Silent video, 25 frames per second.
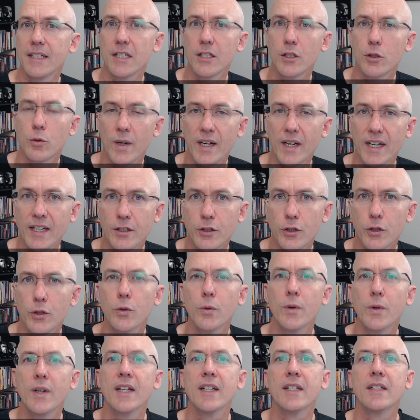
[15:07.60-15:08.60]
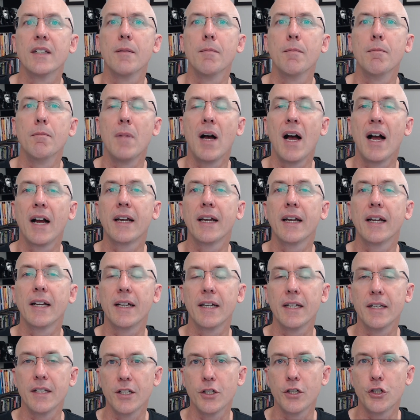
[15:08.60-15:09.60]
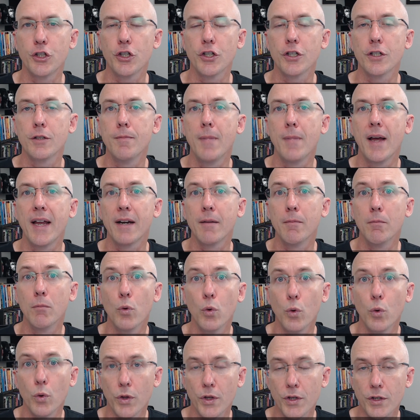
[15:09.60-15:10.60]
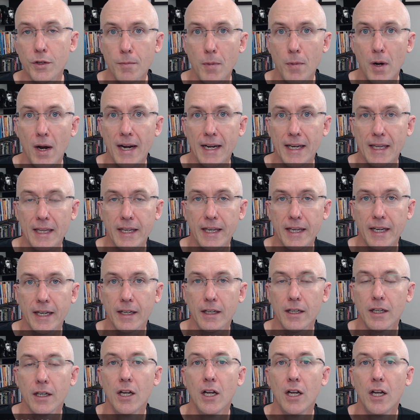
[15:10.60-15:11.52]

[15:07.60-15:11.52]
22 is that market conditions matter more than you might think.